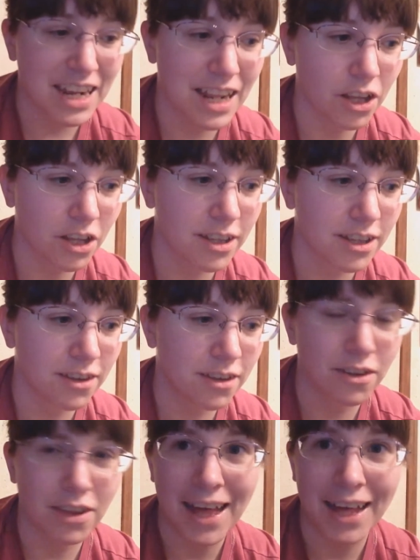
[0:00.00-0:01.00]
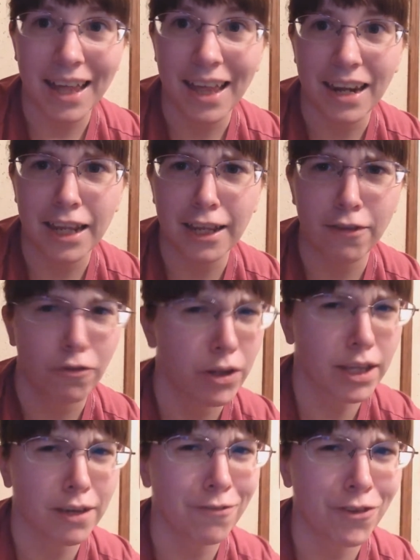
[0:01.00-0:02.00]
And I looked into that and it
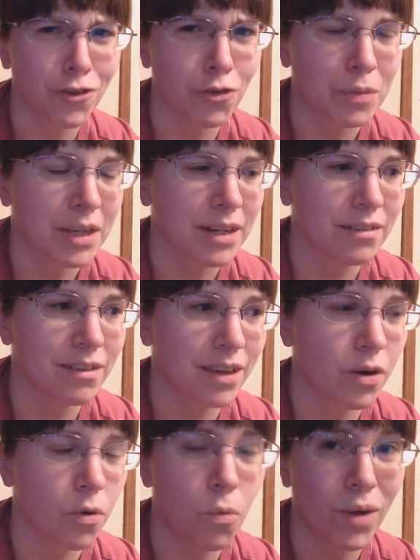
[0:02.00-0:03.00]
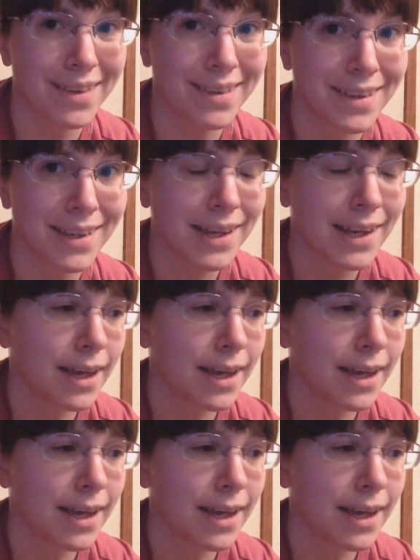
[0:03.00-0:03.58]
really confused me. And I was like, what?